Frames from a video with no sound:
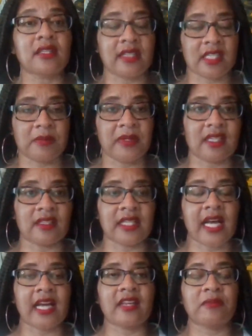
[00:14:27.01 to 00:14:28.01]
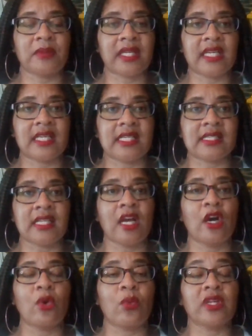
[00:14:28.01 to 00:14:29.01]
because what you may
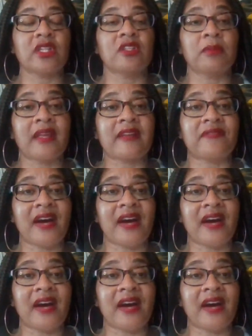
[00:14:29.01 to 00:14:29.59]
find is that